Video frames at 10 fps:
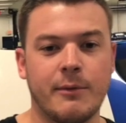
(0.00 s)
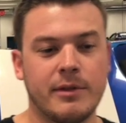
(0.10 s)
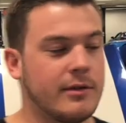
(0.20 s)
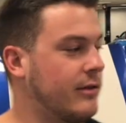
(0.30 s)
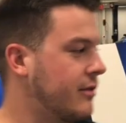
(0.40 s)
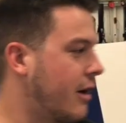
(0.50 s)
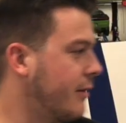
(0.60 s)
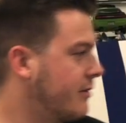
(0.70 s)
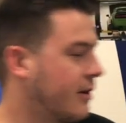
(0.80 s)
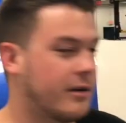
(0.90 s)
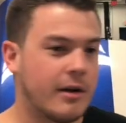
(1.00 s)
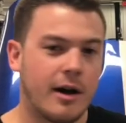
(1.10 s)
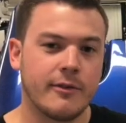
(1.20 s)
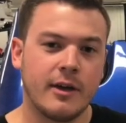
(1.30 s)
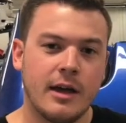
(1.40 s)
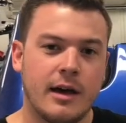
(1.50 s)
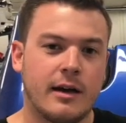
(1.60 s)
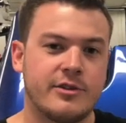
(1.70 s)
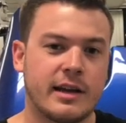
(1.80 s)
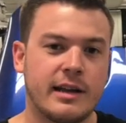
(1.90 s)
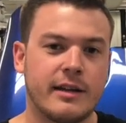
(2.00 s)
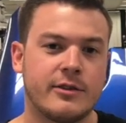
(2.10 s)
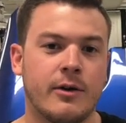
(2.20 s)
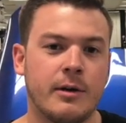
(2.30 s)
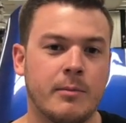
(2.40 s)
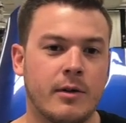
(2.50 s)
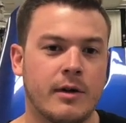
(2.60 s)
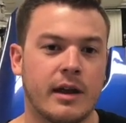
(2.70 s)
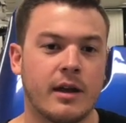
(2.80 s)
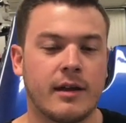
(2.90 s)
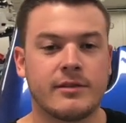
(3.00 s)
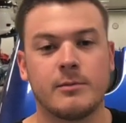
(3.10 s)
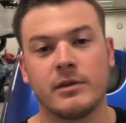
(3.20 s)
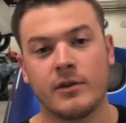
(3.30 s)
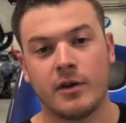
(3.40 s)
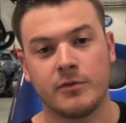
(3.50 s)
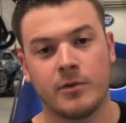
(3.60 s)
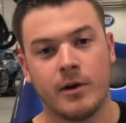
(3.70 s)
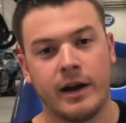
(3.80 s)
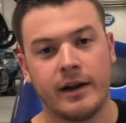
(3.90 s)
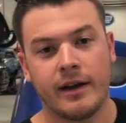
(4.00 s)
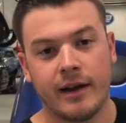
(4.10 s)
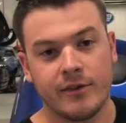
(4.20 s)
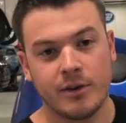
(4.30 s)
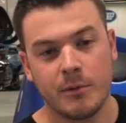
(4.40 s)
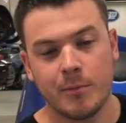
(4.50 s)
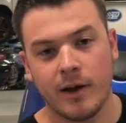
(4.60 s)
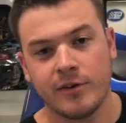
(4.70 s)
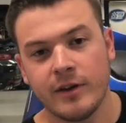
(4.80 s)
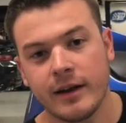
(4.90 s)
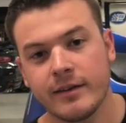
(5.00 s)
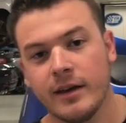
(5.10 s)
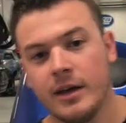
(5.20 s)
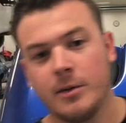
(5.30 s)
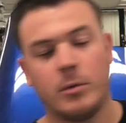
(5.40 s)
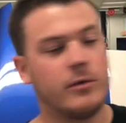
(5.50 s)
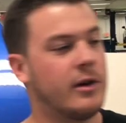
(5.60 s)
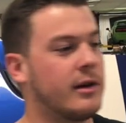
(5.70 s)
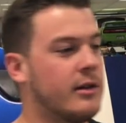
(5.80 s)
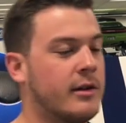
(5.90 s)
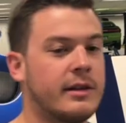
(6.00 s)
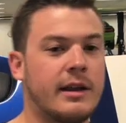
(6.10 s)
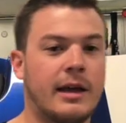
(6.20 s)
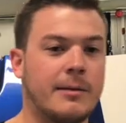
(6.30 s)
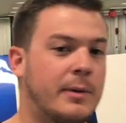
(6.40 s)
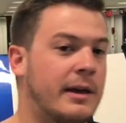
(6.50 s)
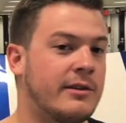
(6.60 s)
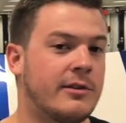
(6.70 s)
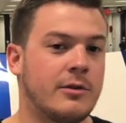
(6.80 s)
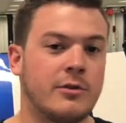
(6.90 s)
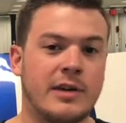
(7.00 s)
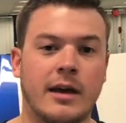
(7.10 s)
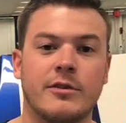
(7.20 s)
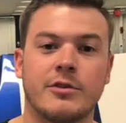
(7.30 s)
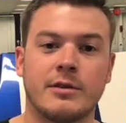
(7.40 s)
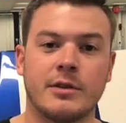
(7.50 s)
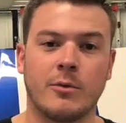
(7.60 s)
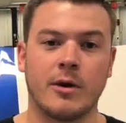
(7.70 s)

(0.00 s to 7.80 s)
out with us, you saw we started off uh, checking out Tony building a custom exhaust for our 89 Jimmy project. Moved on and looked at a PG2 Challenger in the